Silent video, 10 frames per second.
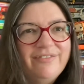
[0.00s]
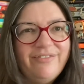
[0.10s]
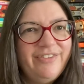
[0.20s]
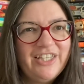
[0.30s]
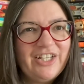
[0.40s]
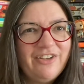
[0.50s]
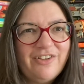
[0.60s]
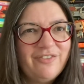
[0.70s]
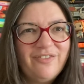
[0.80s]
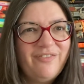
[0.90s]
Feeling it,
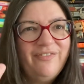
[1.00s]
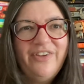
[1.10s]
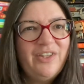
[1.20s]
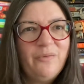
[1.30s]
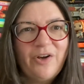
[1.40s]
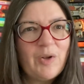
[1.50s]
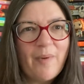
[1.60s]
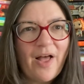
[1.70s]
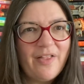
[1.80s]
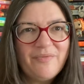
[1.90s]
feeling weird
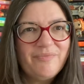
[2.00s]
about